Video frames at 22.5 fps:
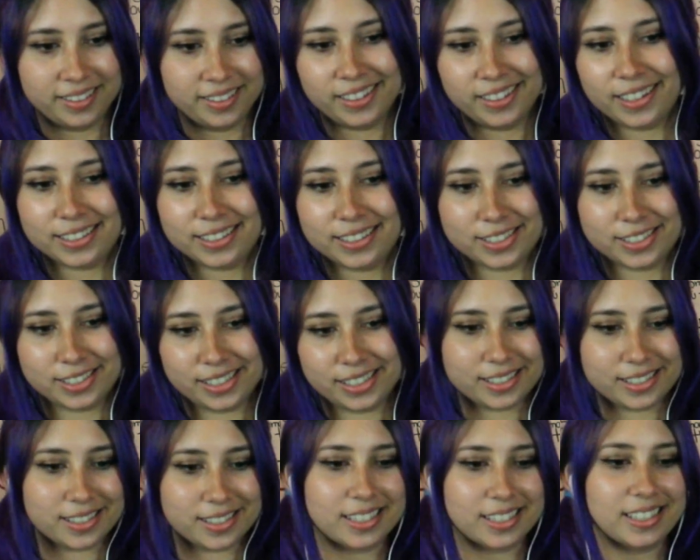and
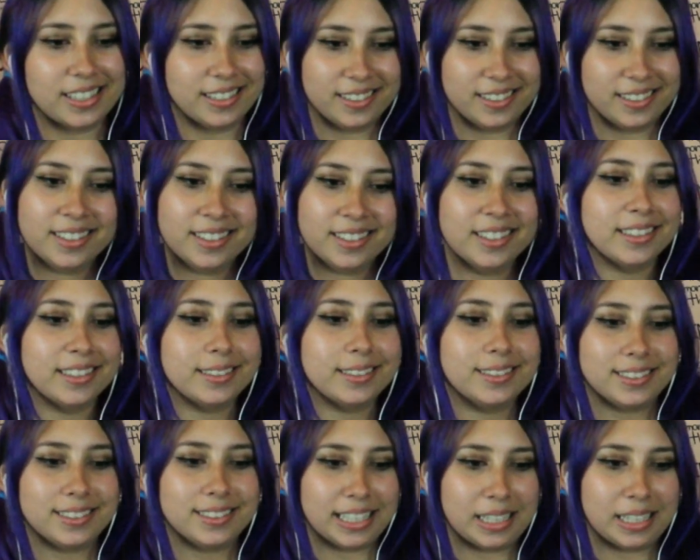she's gonna
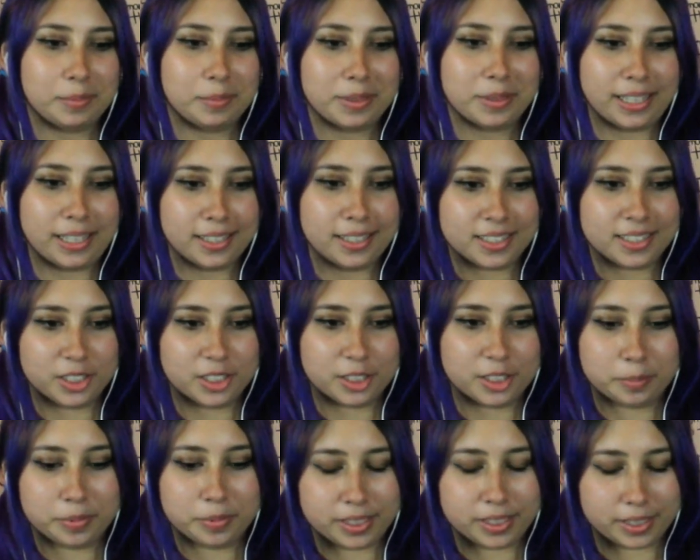die behind
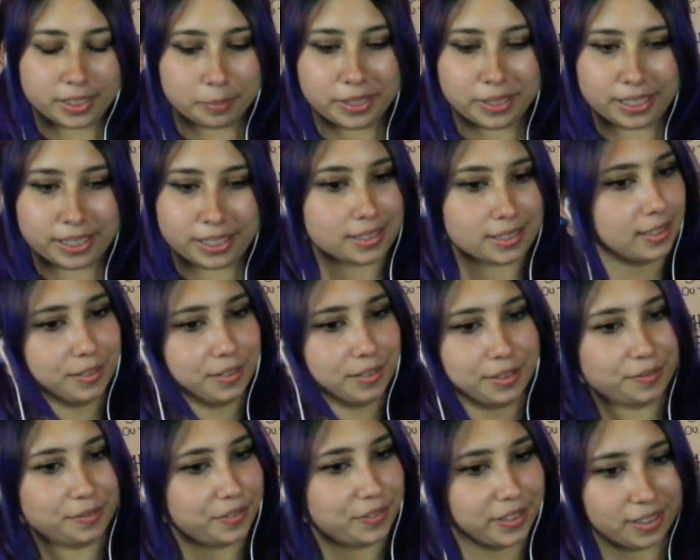her because
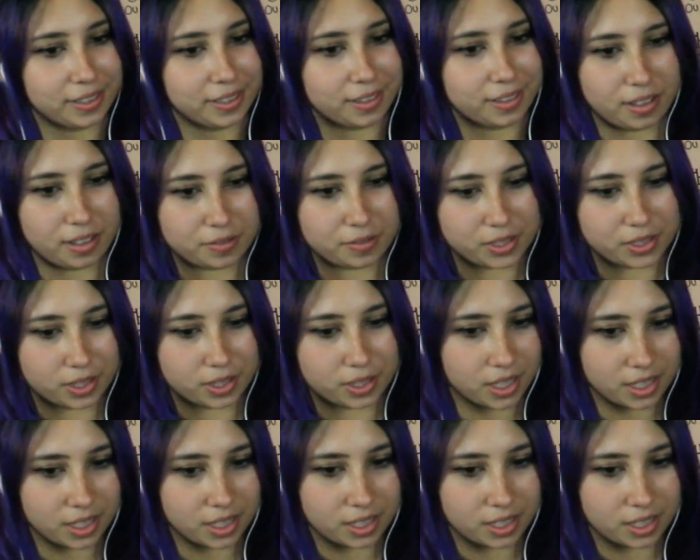he freaking loves her.